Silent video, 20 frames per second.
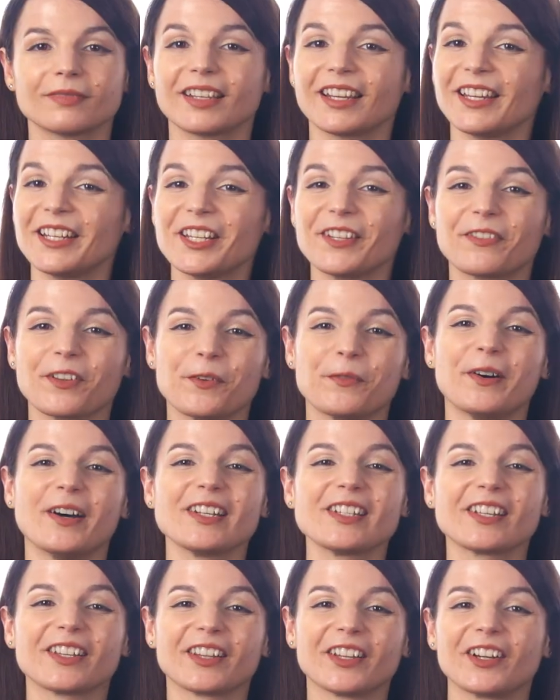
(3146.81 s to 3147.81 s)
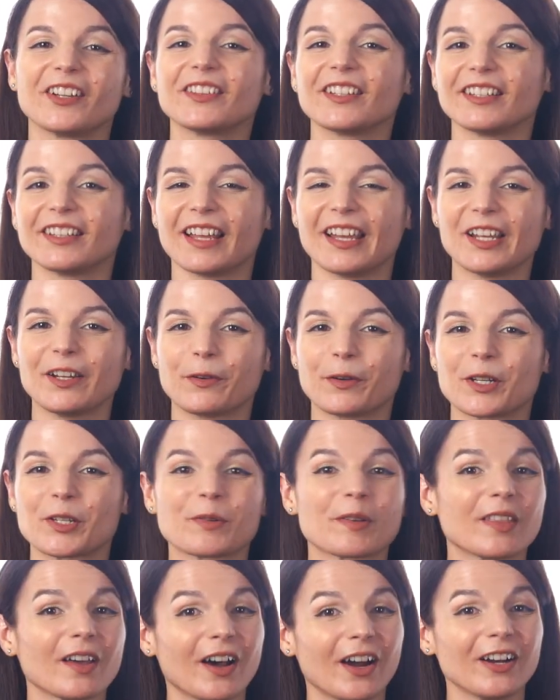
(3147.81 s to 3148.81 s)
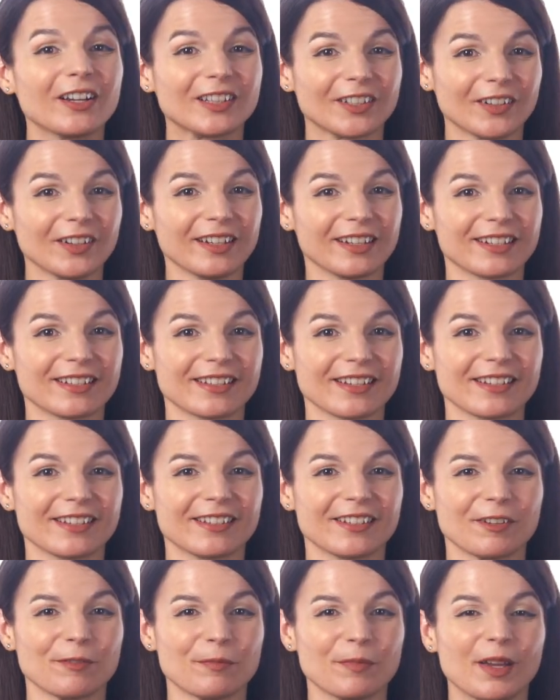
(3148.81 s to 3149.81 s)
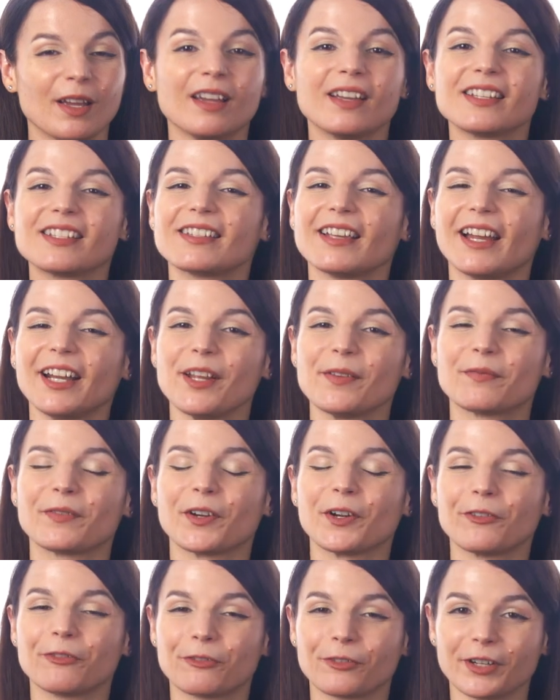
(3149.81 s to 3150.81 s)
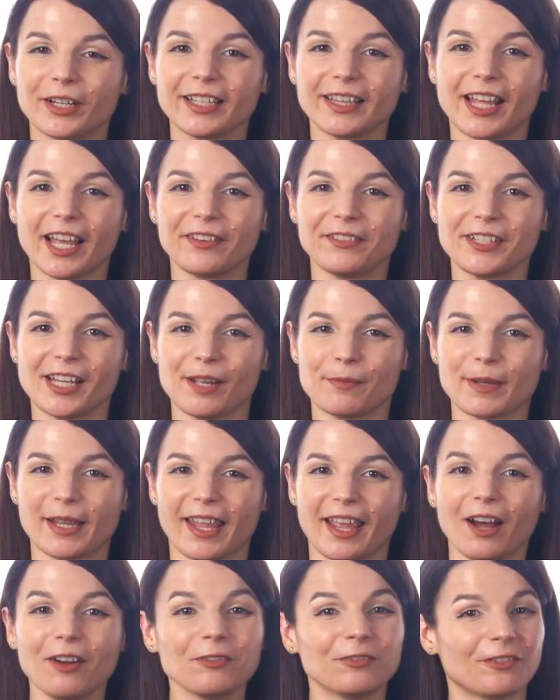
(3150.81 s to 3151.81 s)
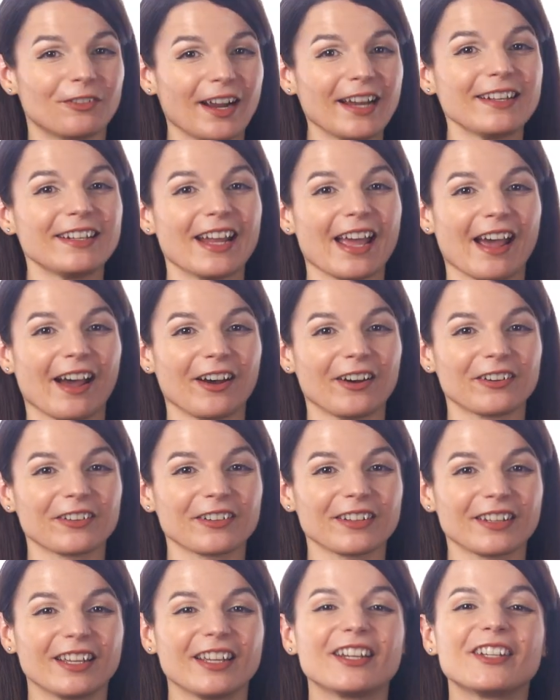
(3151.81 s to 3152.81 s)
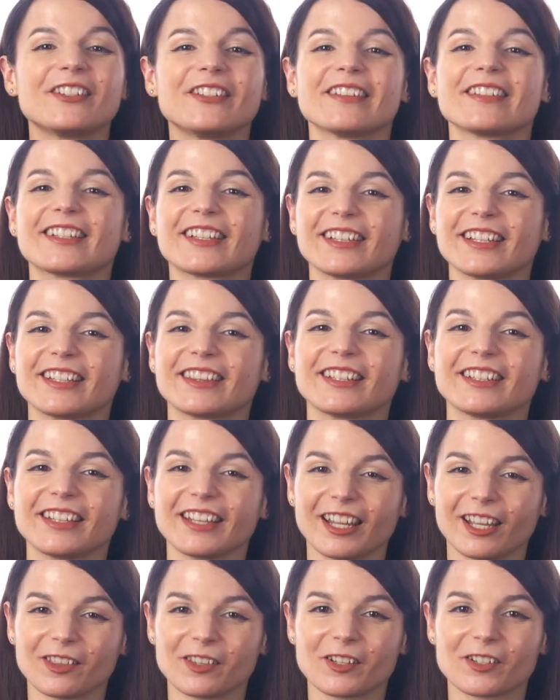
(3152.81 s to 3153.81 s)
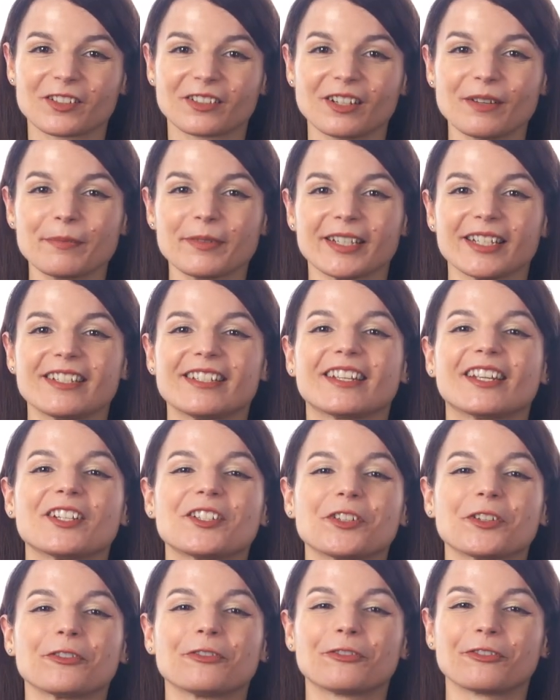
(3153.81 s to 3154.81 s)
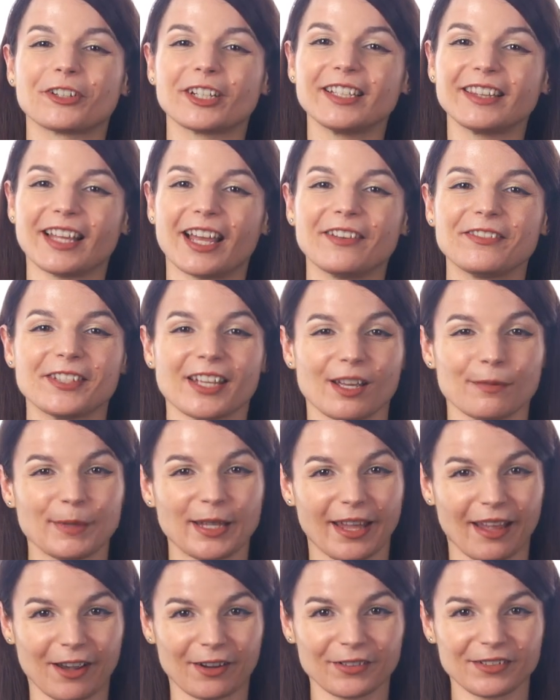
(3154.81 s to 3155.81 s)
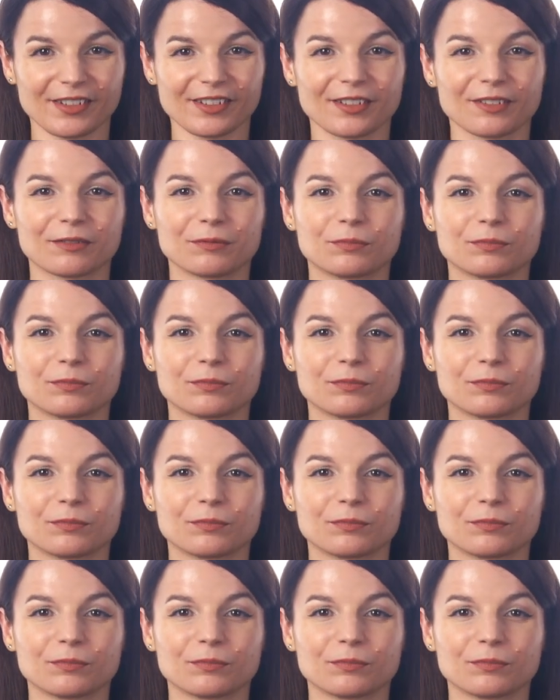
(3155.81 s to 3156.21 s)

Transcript: And if you want to learn the language with our learning system, sign up for a free lifetime account right now. Just click the link in the description to get your free lifetime account.